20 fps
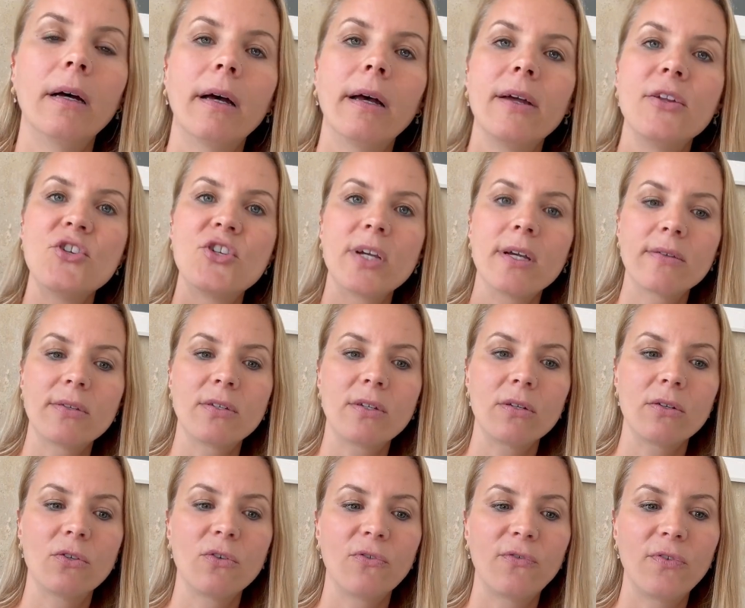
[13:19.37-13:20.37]
And
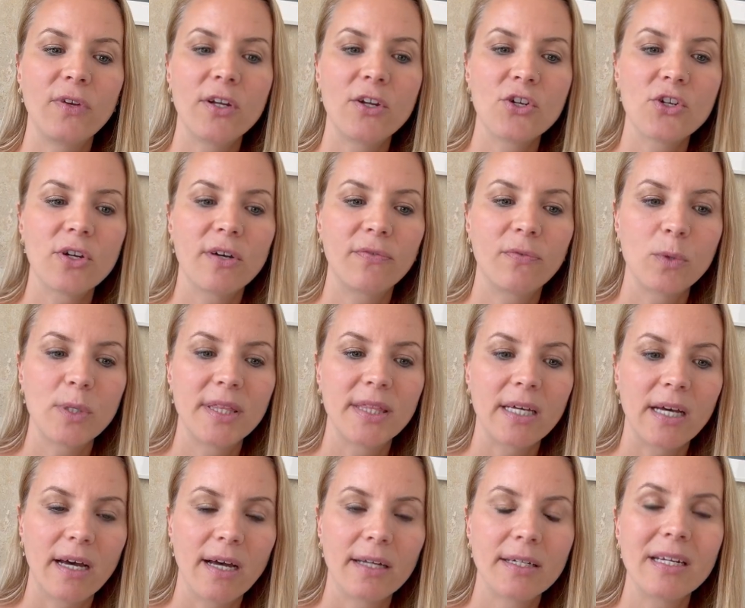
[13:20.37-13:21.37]
just to finish off with
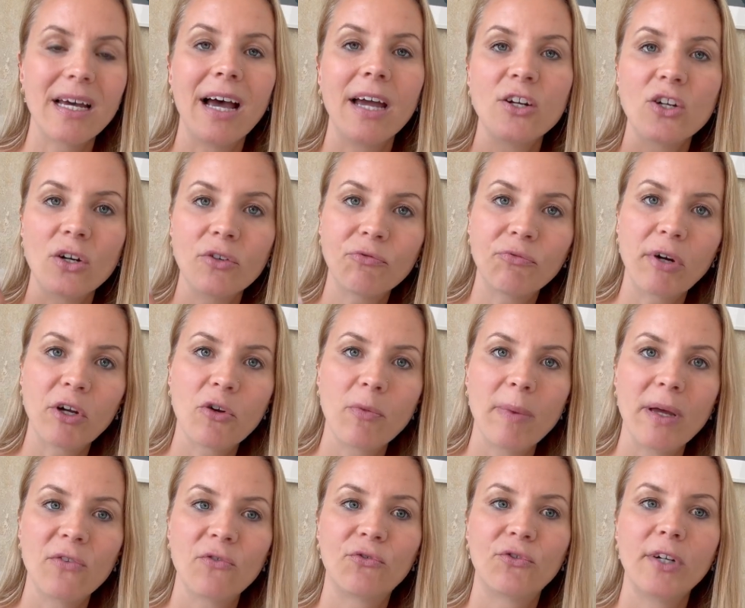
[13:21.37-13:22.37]
that, I don't
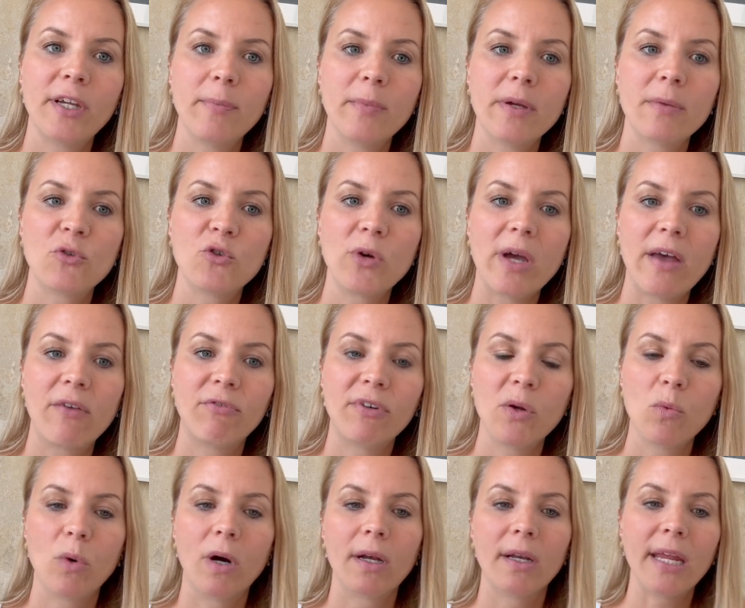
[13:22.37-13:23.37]
recommend freemium to
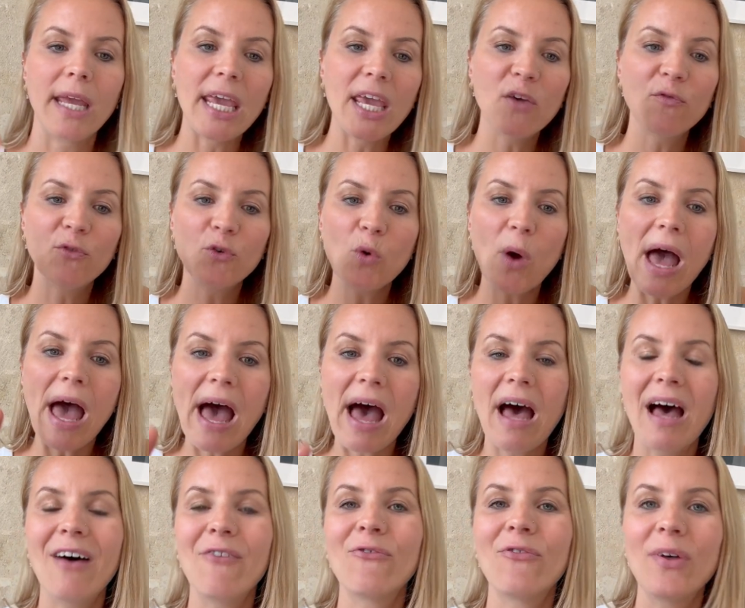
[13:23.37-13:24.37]
everyone. If you
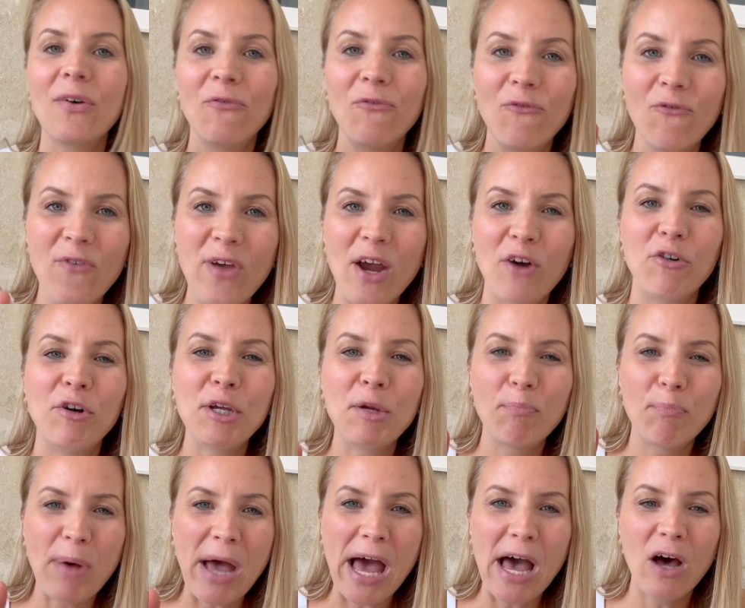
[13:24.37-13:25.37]
have a very
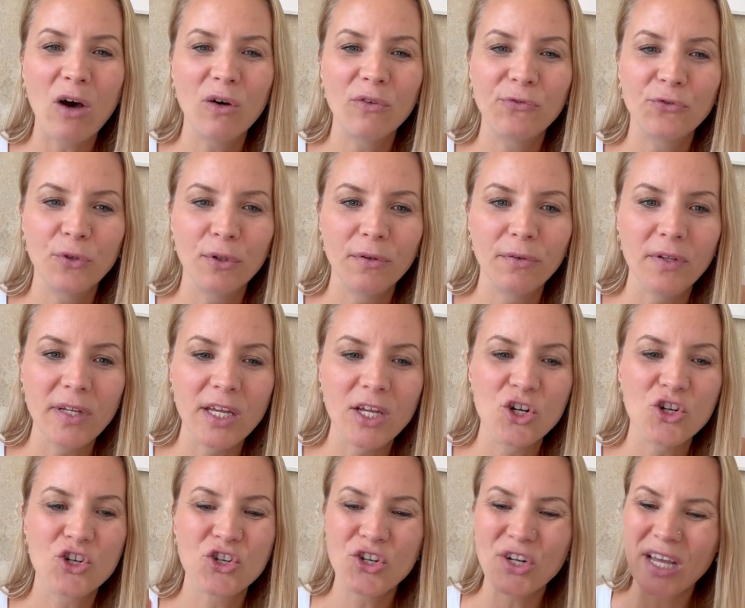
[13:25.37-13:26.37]
powerful
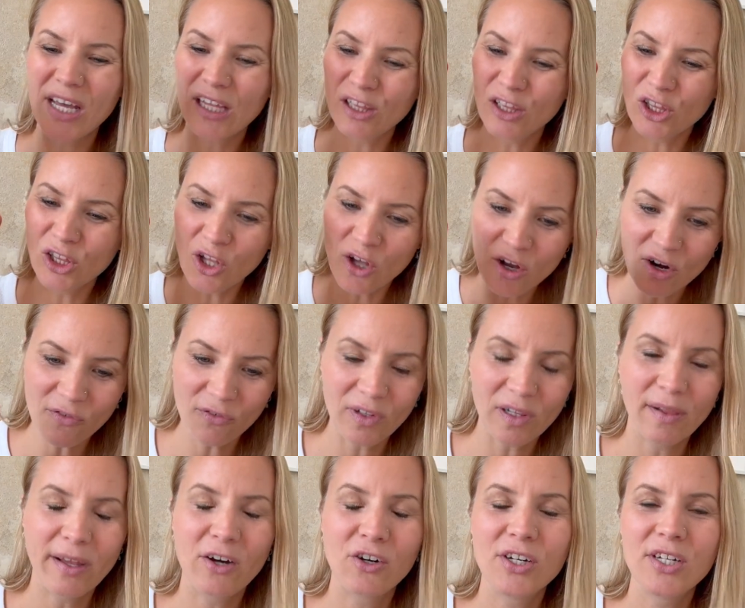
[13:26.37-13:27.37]
niche, a lot of
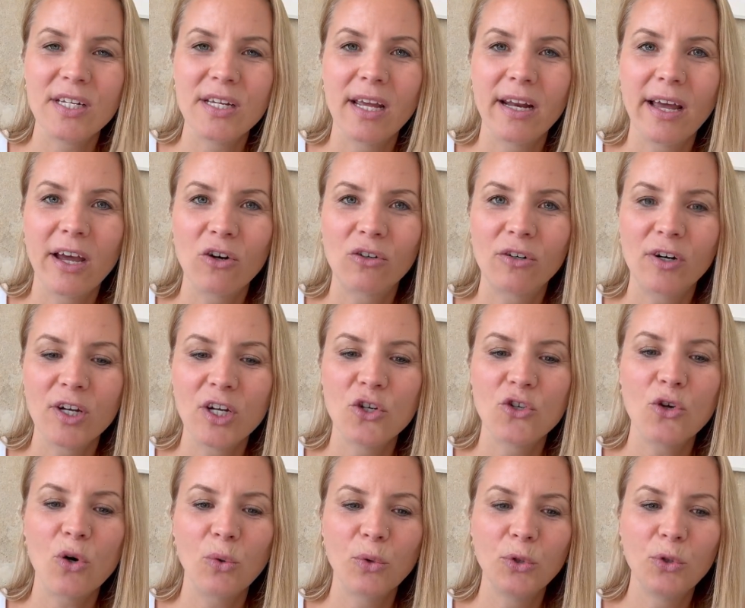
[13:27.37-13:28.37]
clarity, and I already
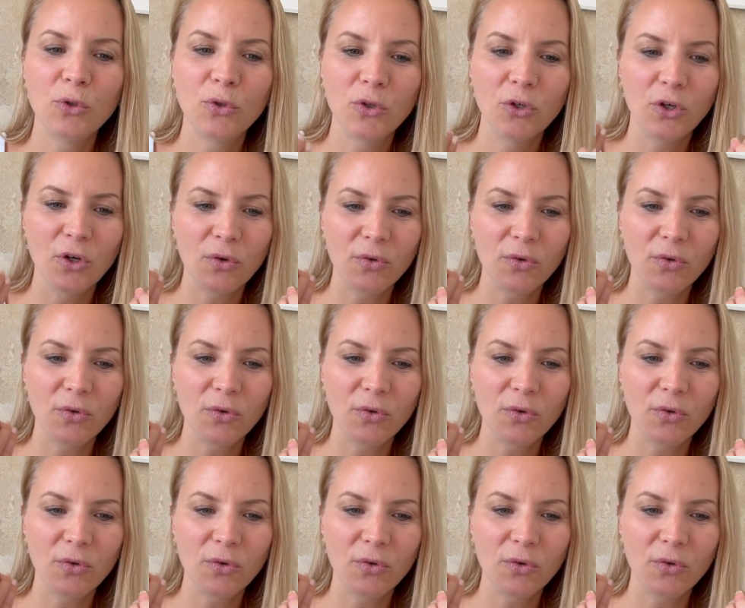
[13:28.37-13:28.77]
told you,